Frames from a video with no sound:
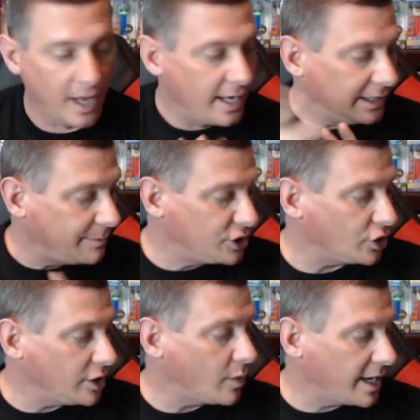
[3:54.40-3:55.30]
let me show
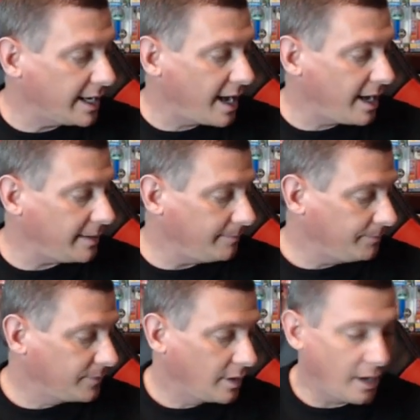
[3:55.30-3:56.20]
you what I got.
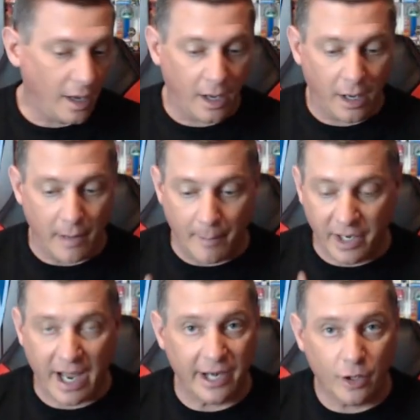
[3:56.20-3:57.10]
I'm going to
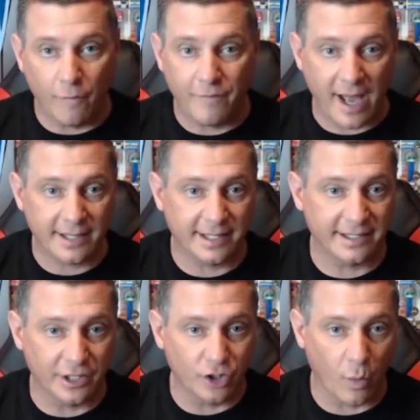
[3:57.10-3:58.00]
kind of go fast because I
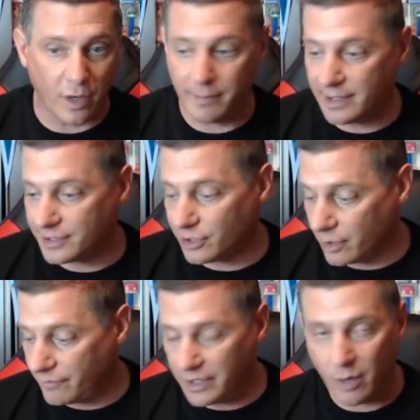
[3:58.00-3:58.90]
don't want to make this a long
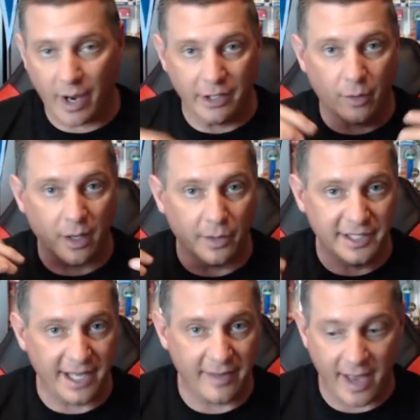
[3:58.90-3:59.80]
video. I know I always
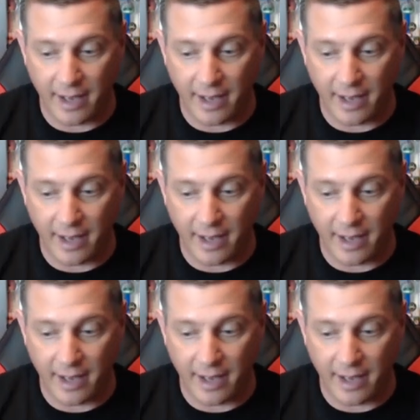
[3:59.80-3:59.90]
say that,